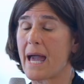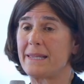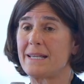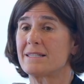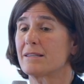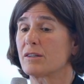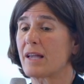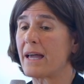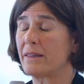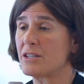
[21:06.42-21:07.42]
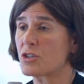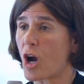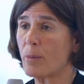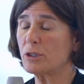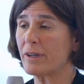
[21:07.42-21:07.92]
And these
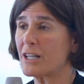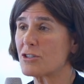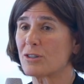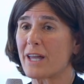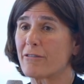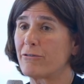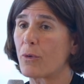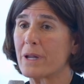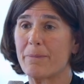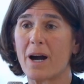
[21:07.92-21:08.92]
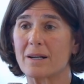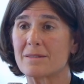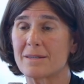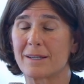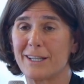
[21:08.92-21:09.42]
carbon credits are like
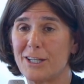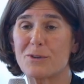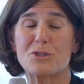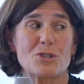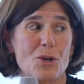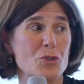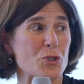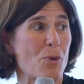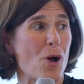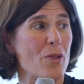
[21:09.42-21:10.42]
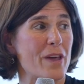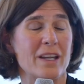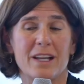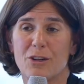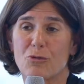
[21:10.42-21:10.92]
$40. It's so small that
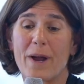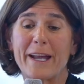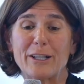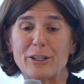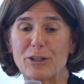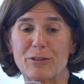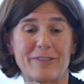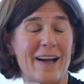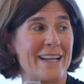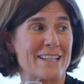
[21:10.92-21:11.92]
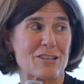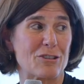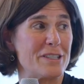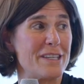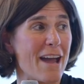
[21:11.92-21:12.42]
regular finance
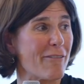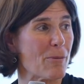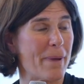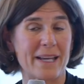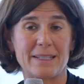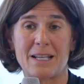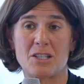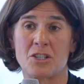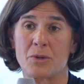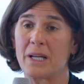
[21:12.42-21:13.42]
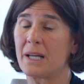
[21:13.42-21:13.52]
could never pay attention to it.